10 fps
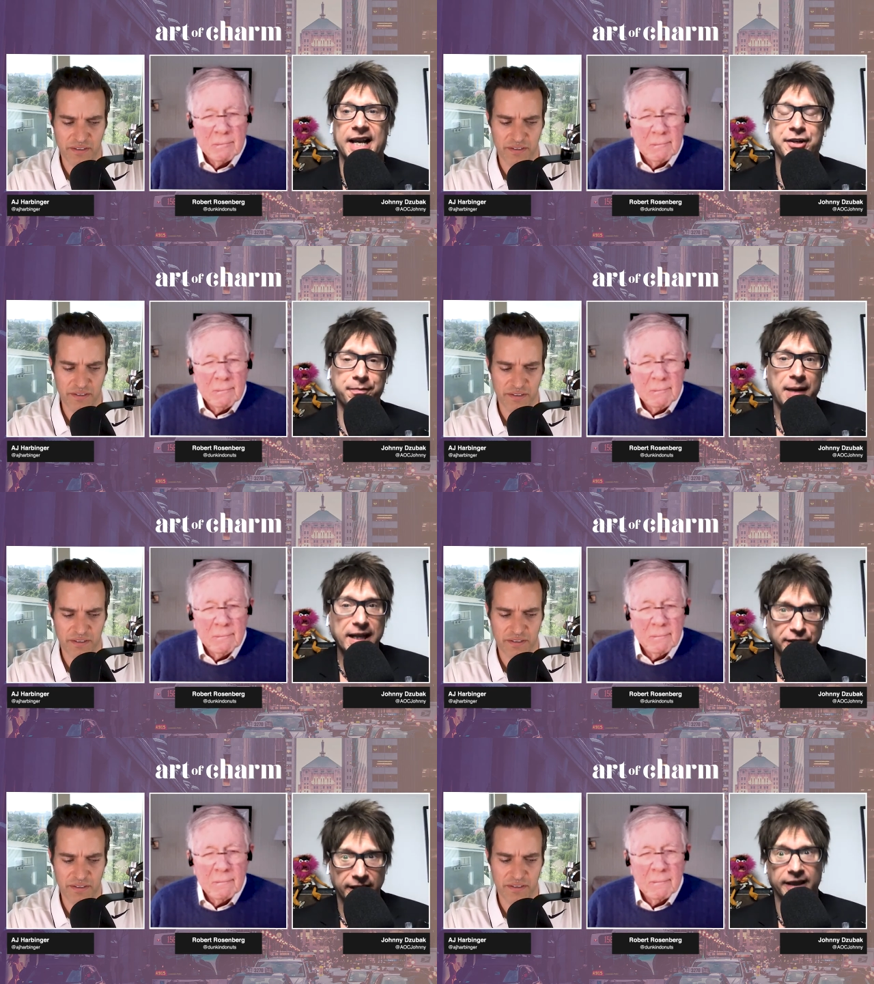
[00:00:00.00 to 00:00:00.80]
Speaker 1: And you
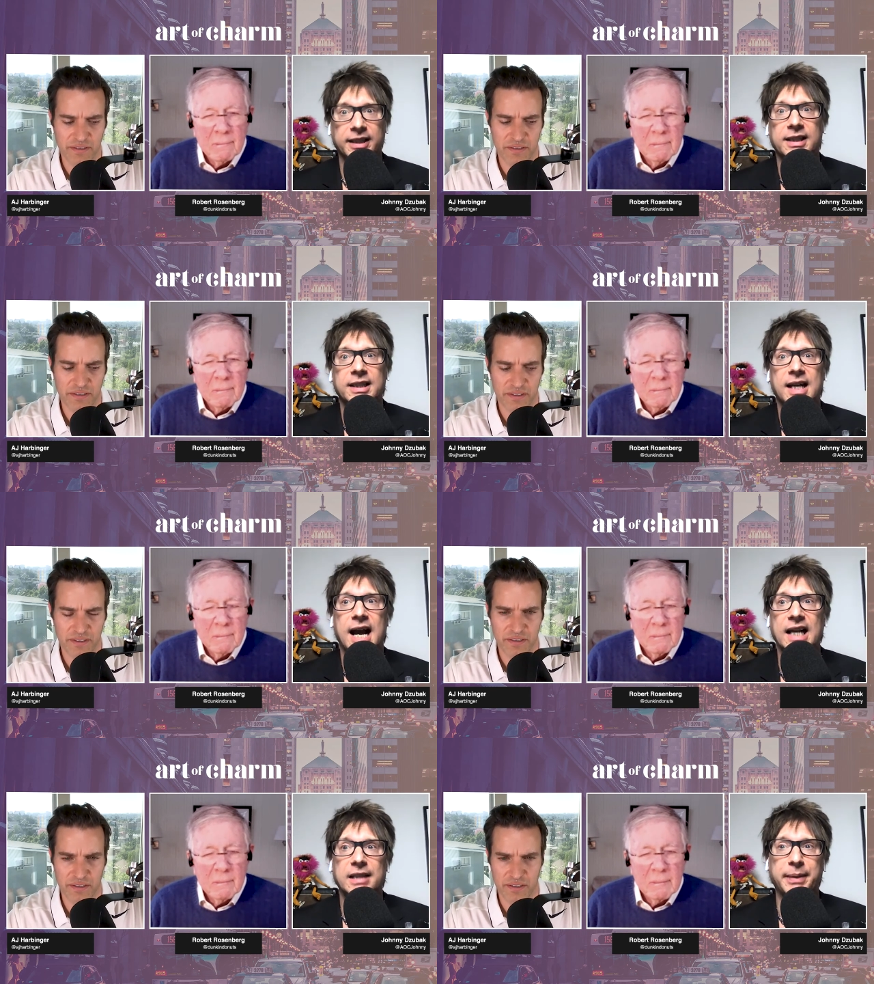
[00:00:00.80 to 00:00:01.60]
mentioned
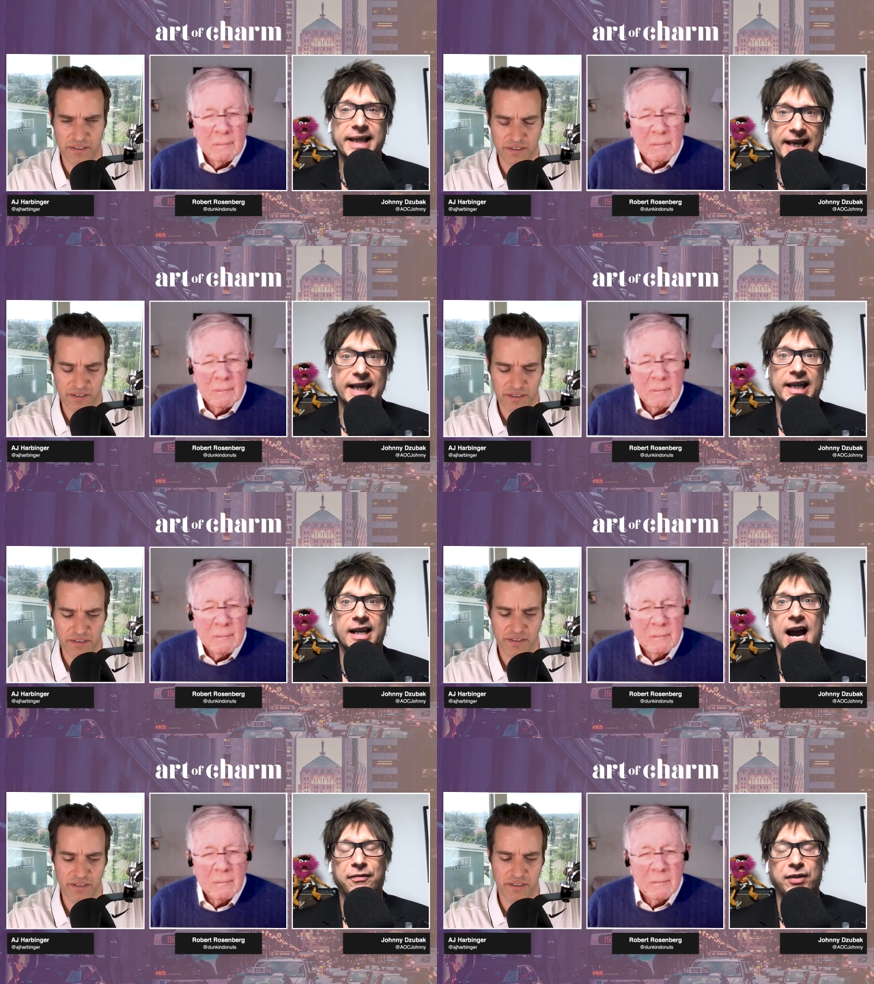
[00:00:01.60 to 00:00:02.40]
at the beginning,
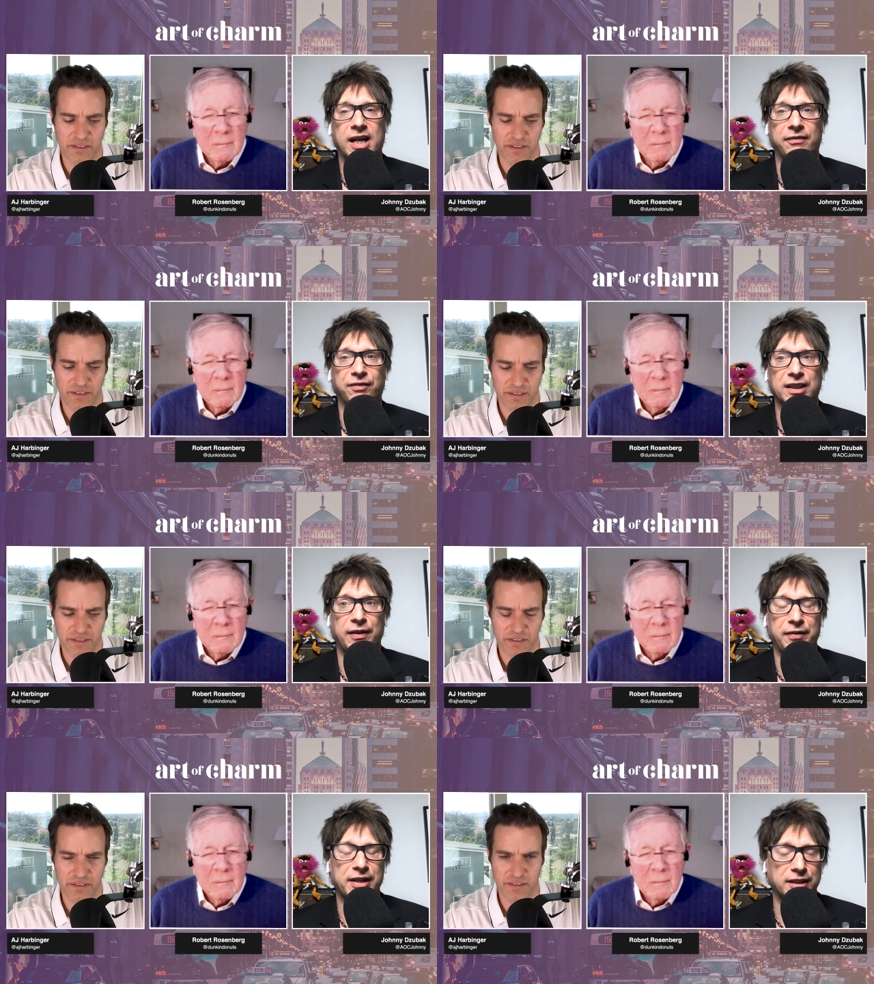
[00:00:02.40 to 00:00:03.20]
after that first
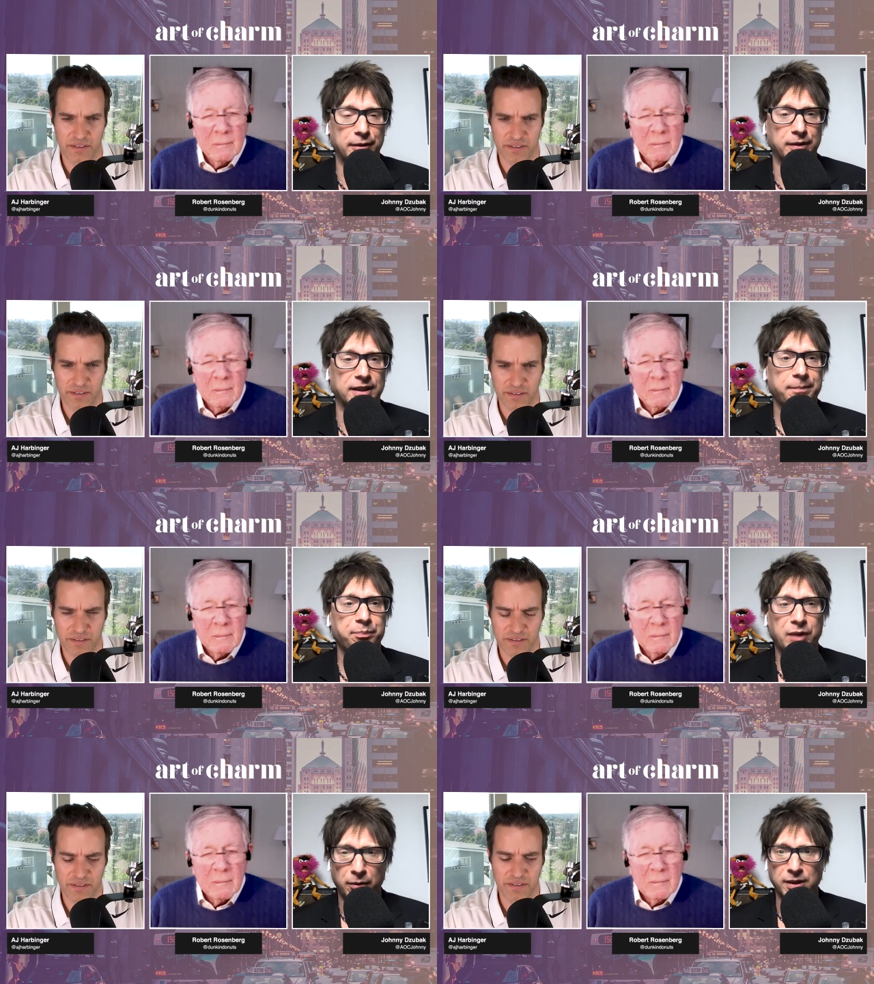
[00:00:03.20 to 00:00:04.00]
five years, there was
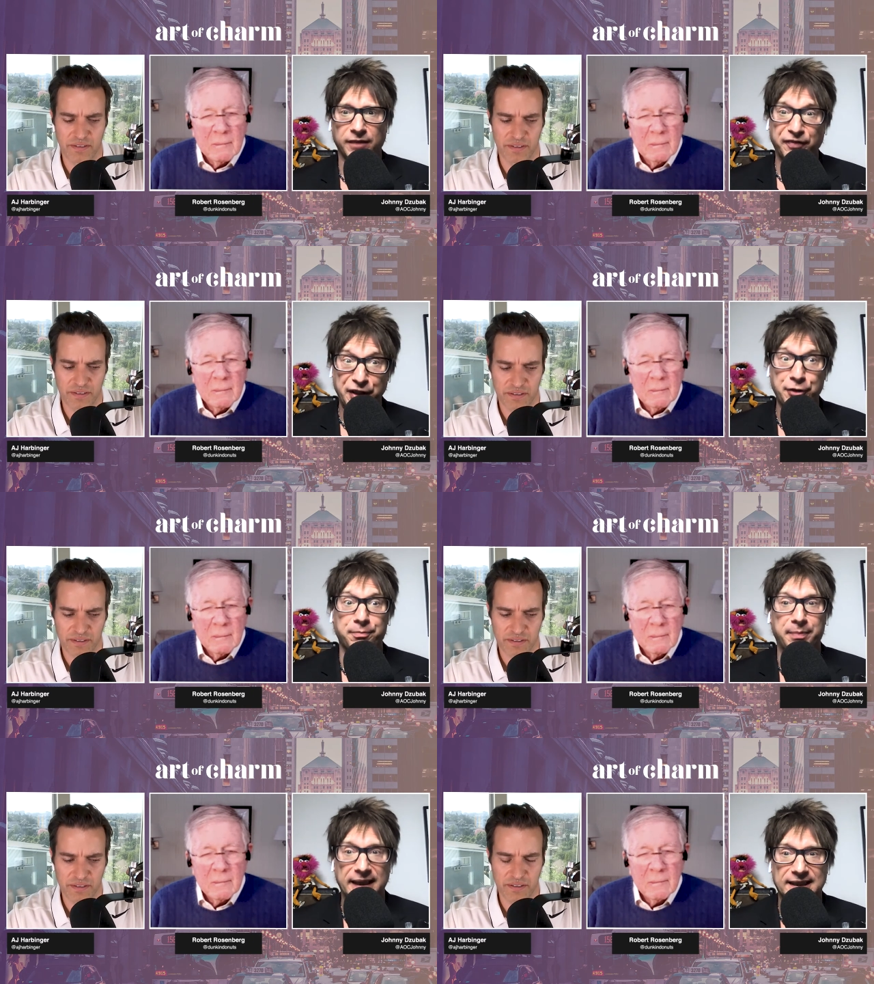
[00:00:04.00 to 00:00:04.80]
there was a few
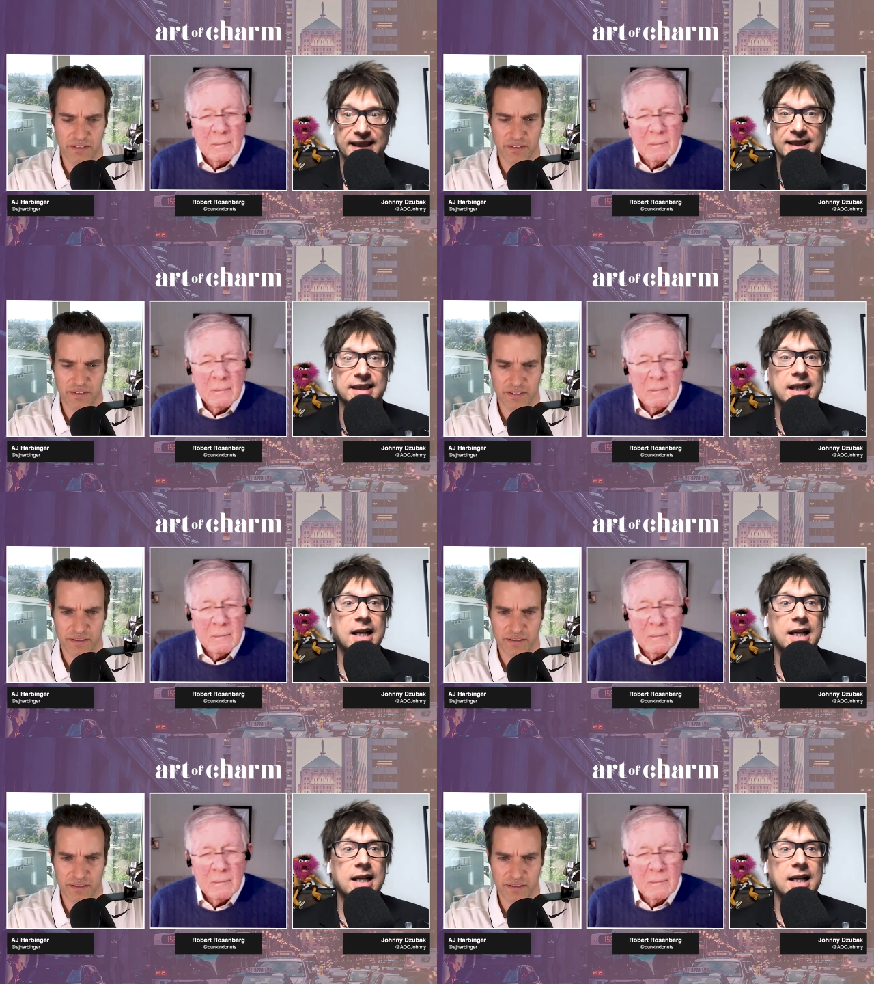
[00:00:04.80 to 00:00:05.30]
misses.